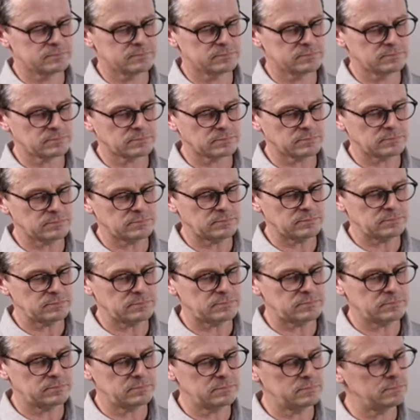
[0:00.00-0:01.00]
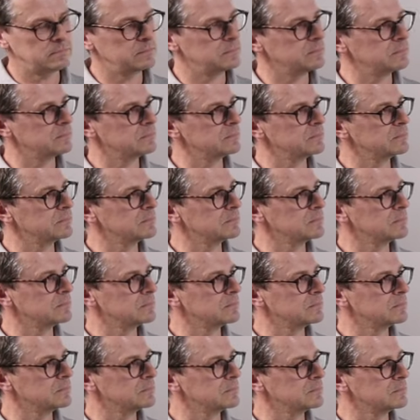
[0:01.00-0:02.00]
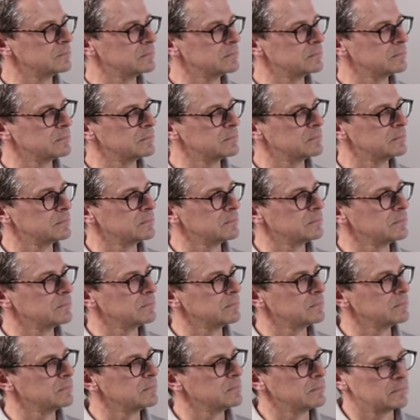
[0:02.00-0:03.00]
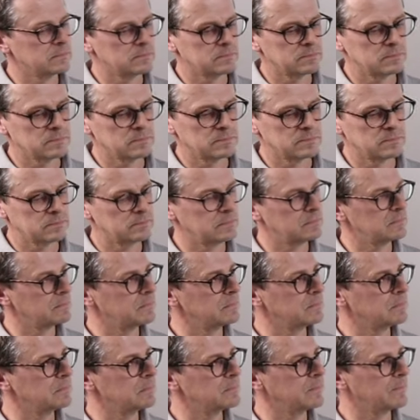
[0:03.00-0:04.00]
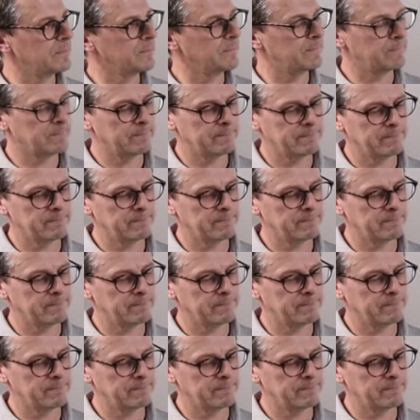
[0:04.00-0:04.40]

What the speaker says: (silent)